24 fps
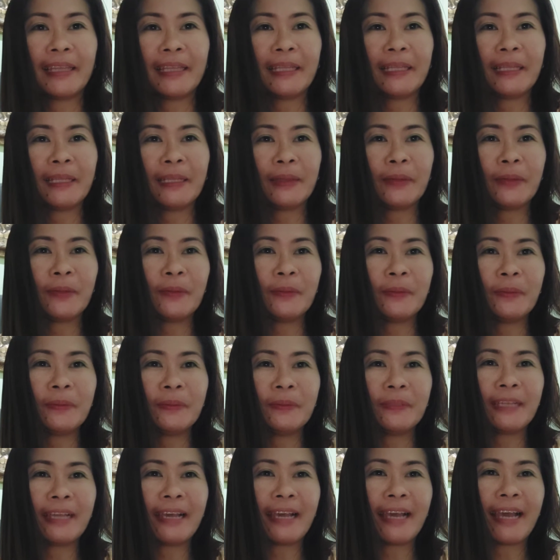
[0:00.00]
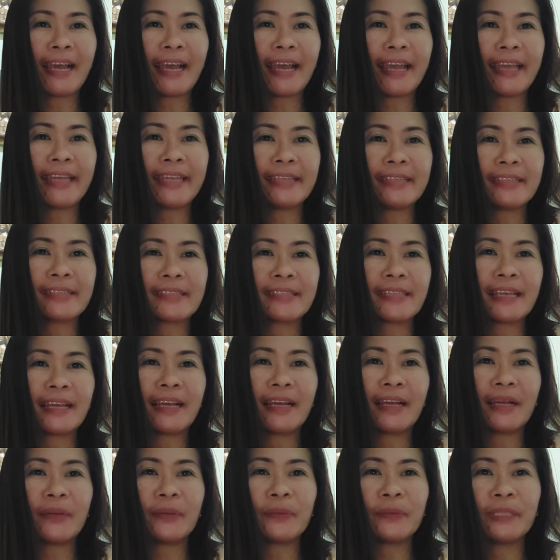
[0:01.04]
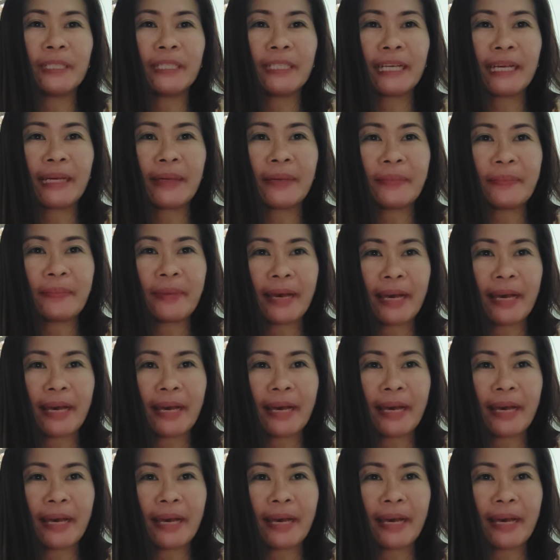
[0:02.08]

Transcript: Hello guys, welcome